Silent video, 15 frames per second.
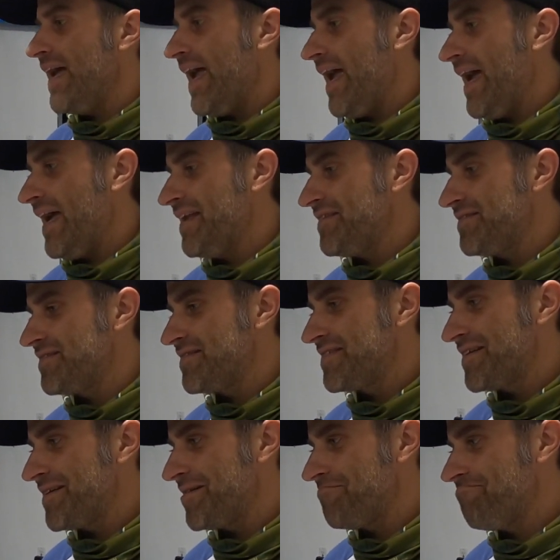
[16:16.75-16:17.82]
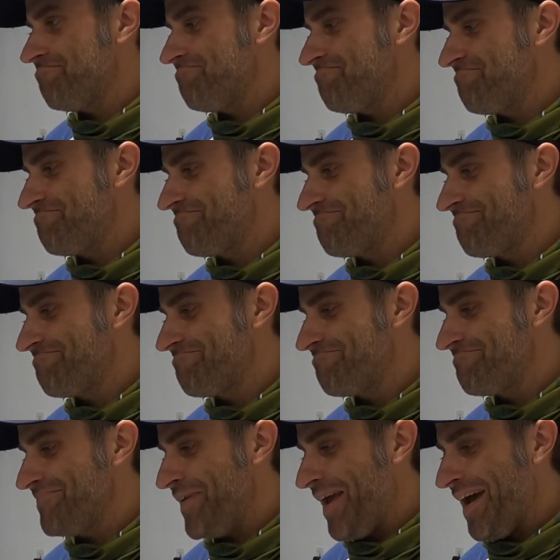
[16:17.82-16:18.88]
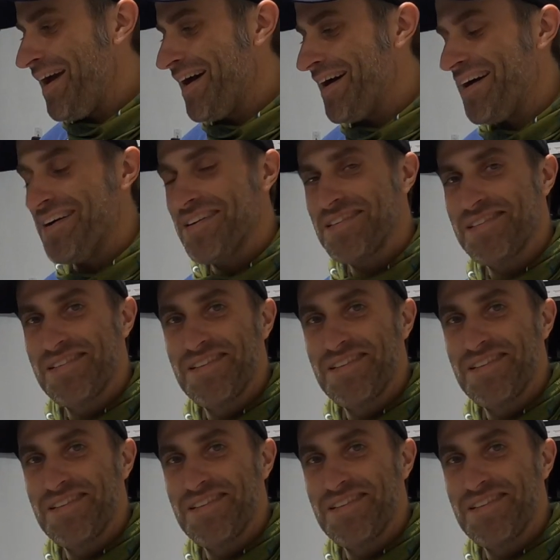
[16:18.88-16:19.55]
And yeah.